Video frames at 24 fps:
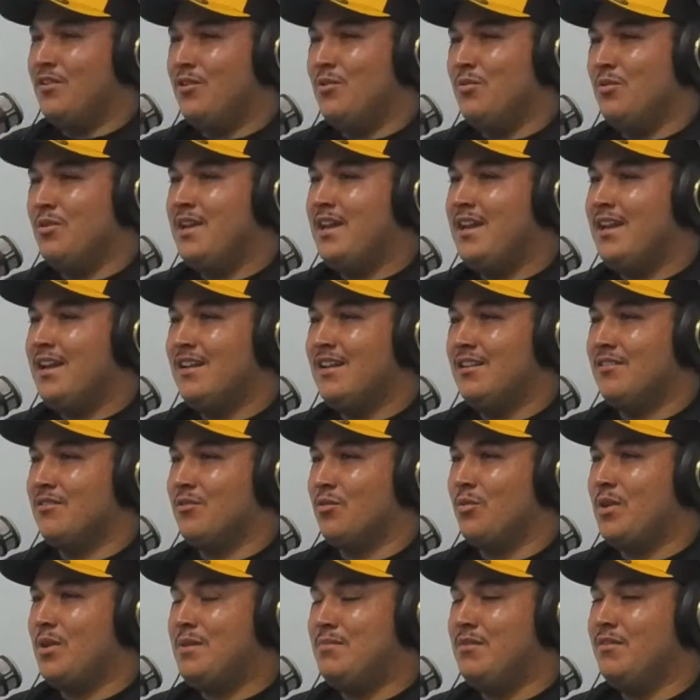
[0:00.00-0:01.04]
weekend or
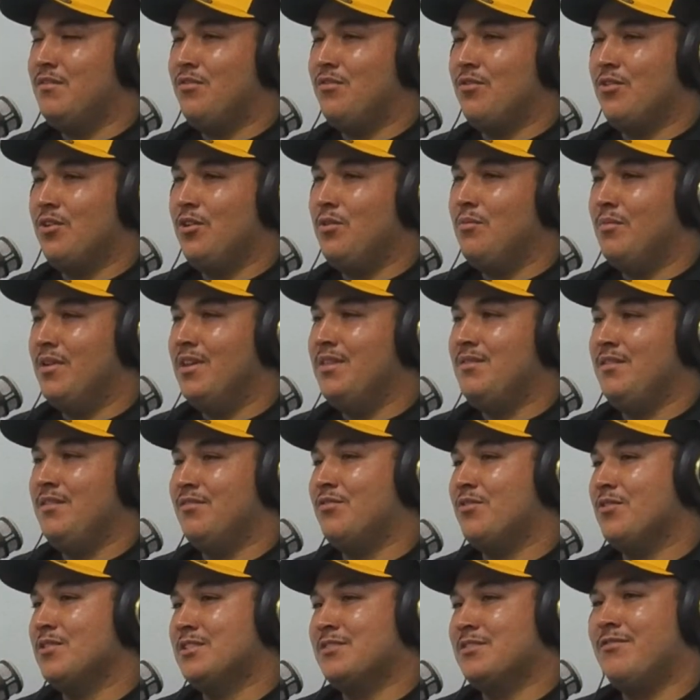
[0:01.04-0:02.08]
week before, whole month
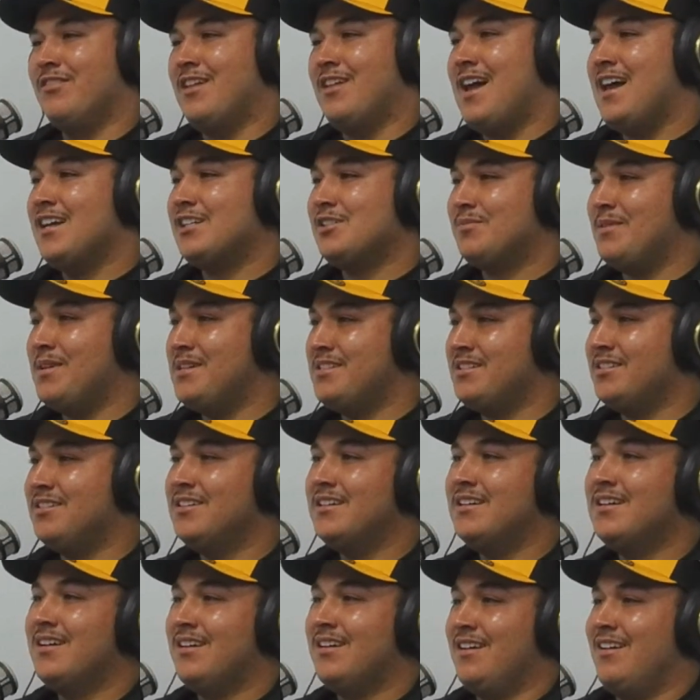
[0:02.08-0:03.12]
before is a flash.
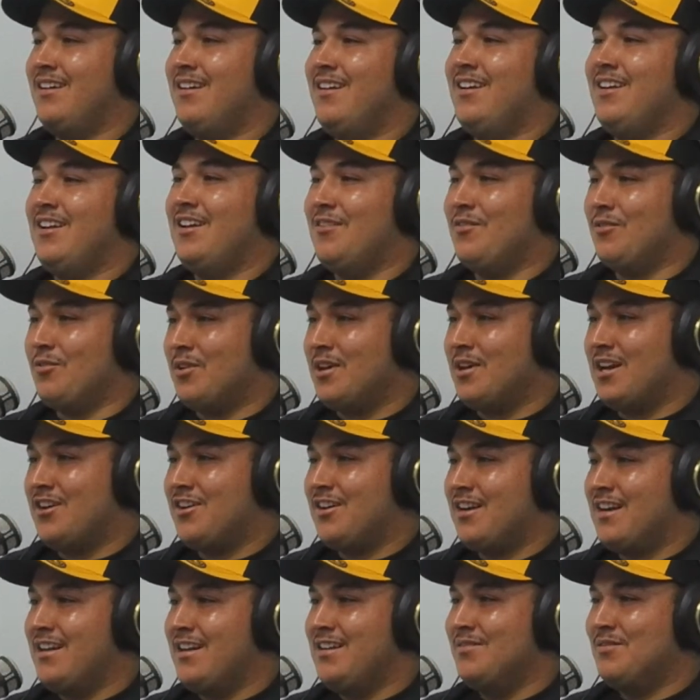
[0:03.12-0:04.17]
Basically, we're at
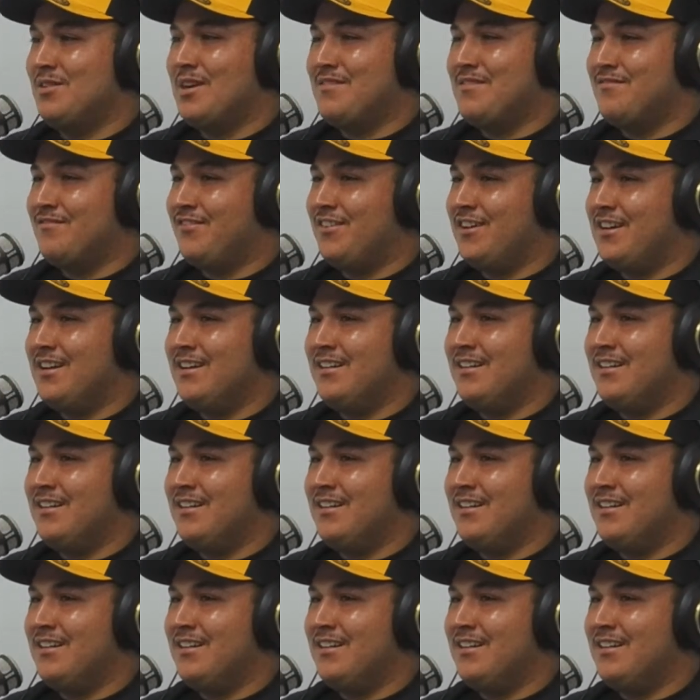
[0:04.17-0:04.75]
Crandon, we're having fun,